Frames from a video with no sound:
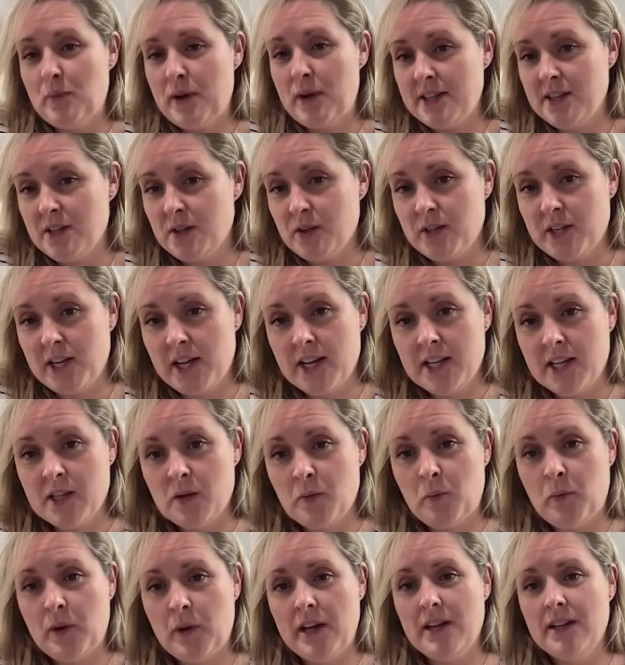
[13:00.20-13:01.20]

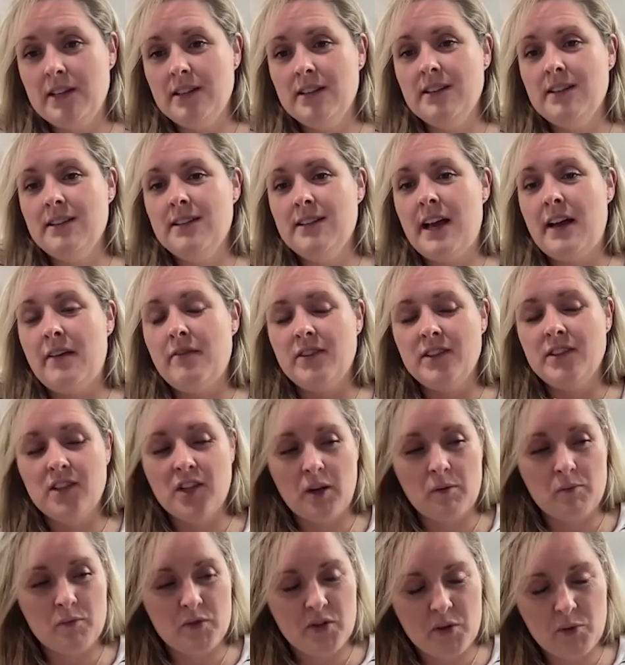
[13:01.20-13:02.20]
benzodiazepines. Every
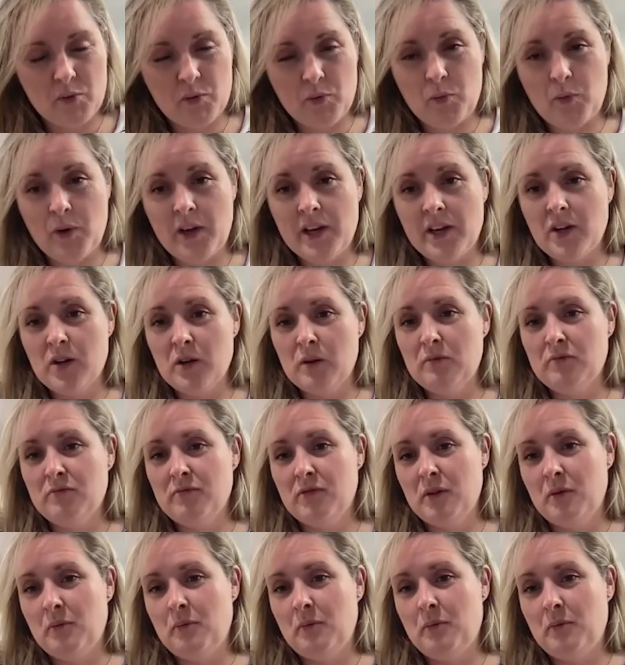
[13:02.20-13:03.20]
time she would wake up
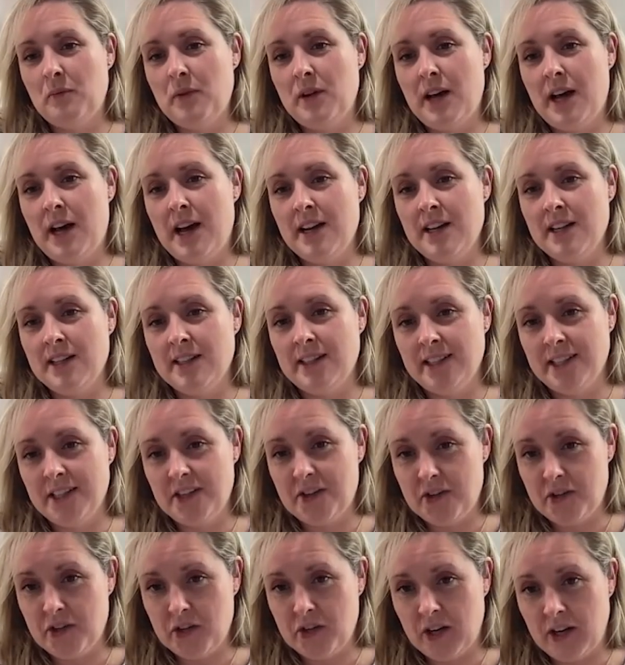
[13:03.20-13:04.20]
from
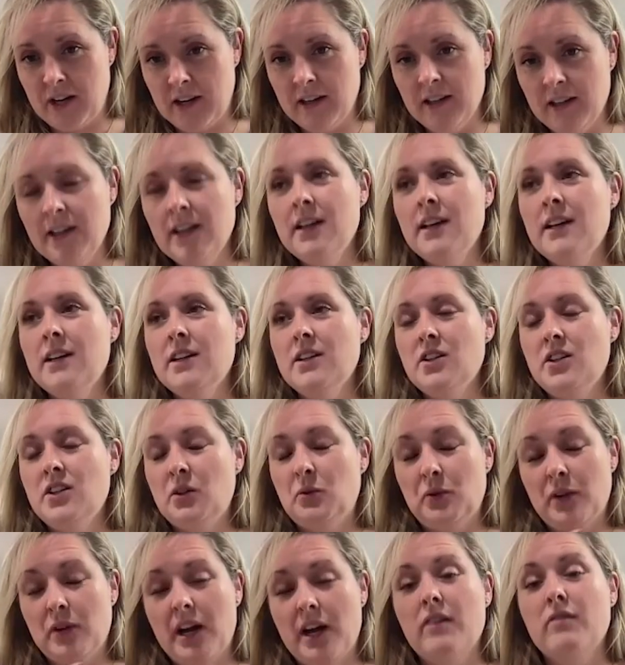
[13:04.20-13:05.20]
anesthesia, she
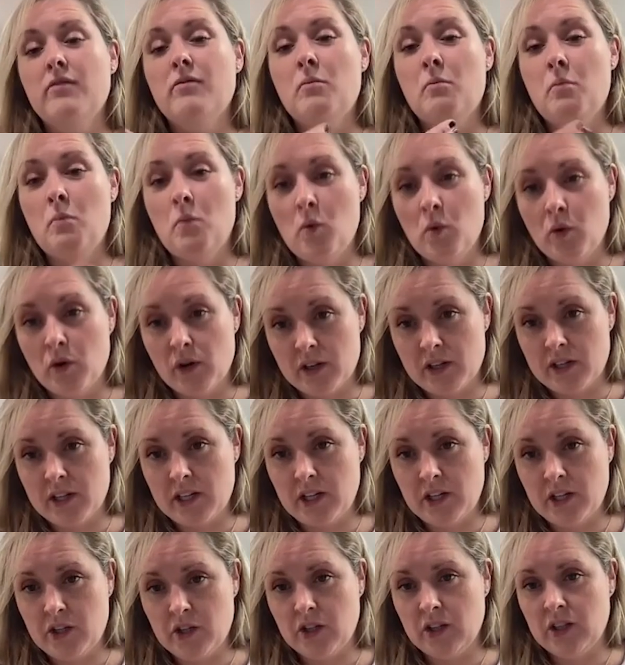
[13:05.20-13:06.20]
would have more
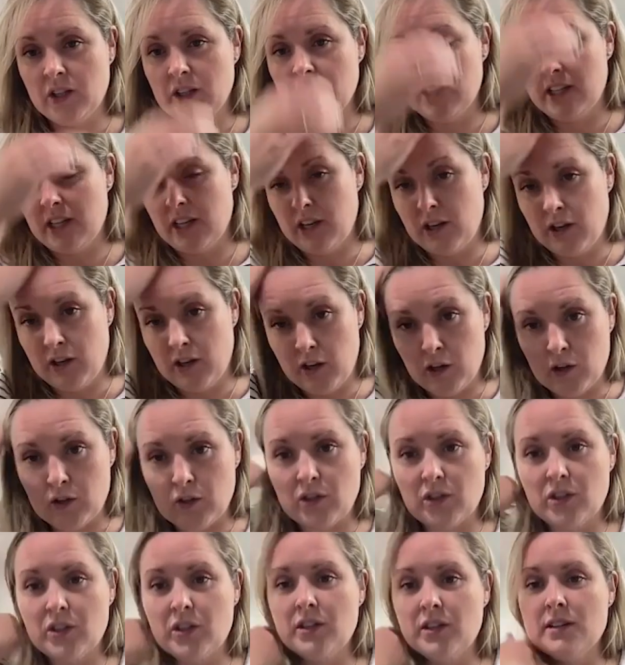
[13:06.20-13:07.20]
seizures and
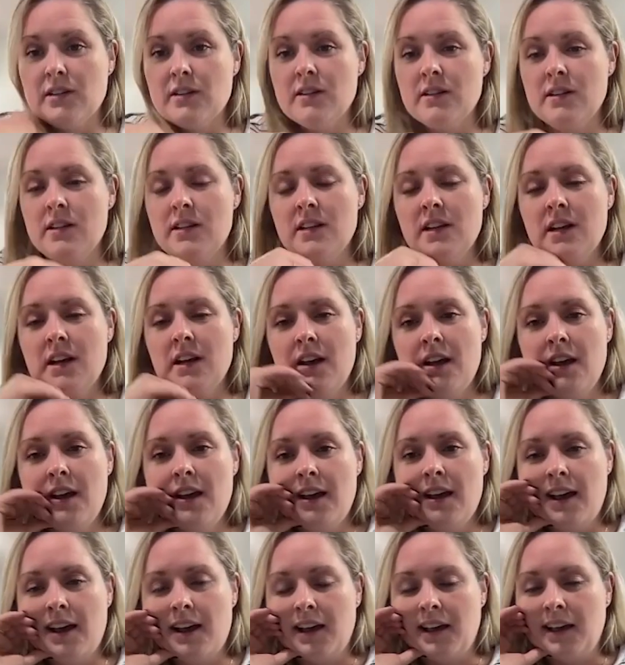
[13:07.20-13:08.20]
clusters.
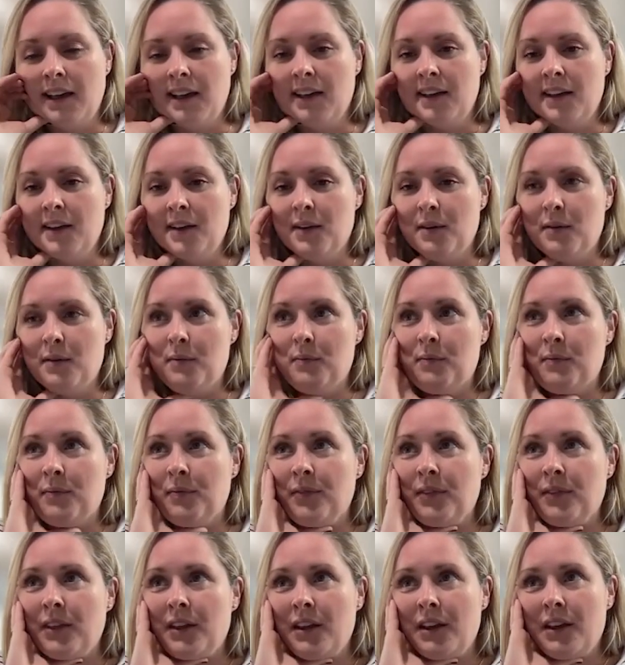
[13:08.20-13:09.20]

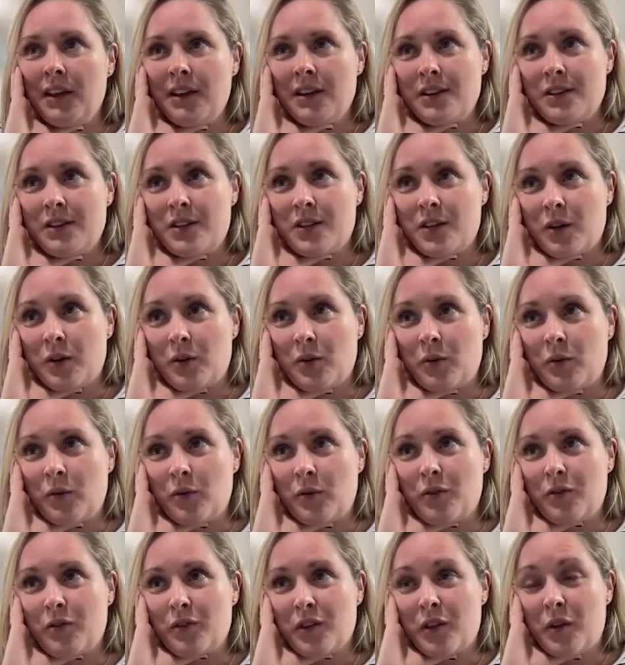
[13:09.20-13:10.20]
Um,
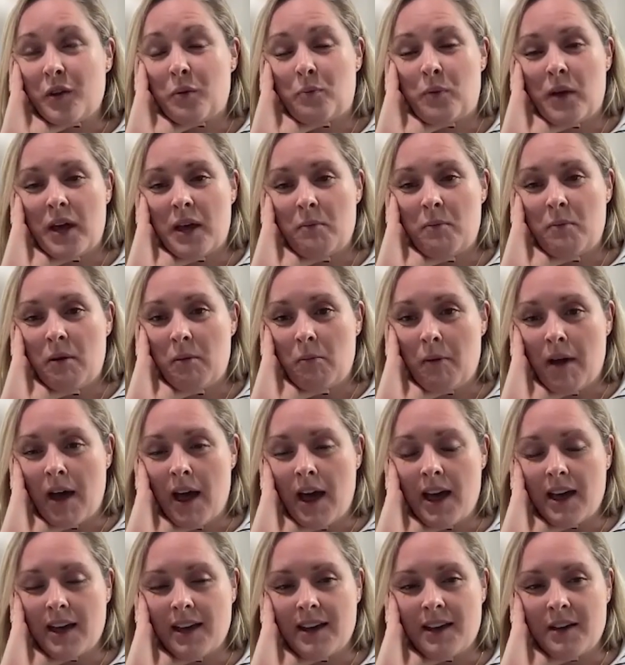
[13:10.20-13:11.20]
so for the baby
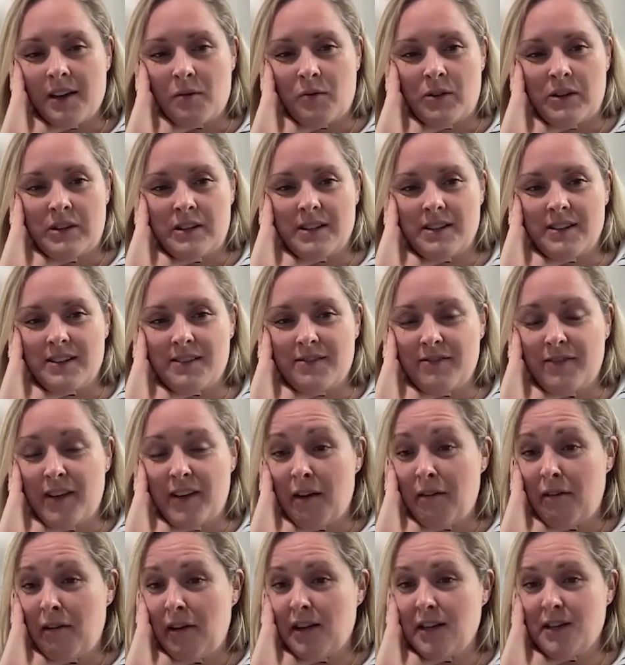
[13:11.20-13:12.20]
Meg, it was
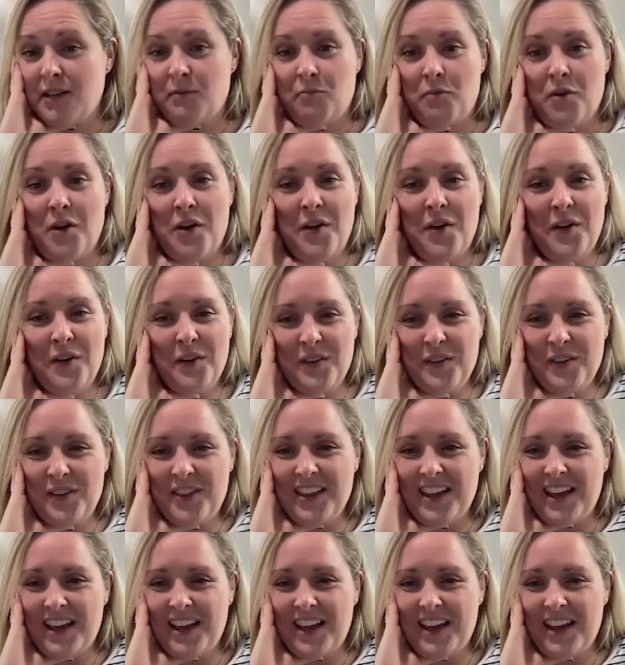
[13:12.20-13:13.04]
very smooth.